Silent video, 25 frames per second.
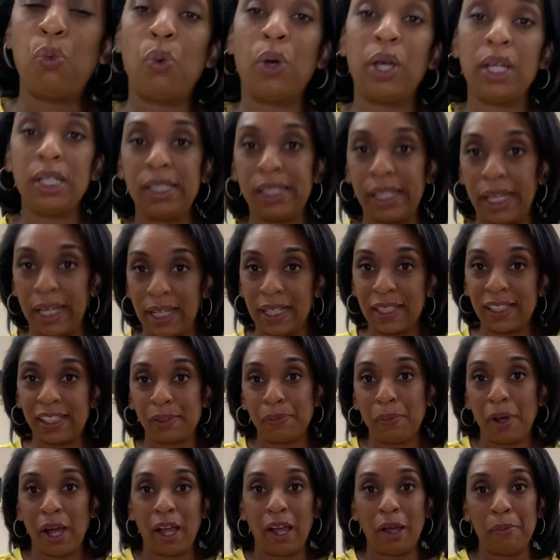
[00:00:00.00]
one dance
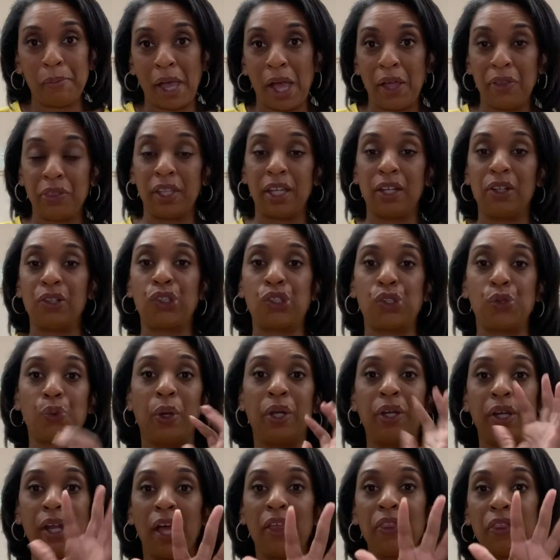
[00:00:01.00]
mom out there to
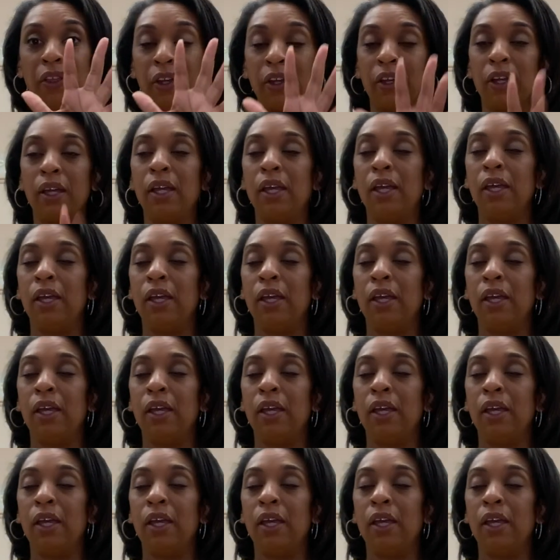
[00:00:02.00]
another,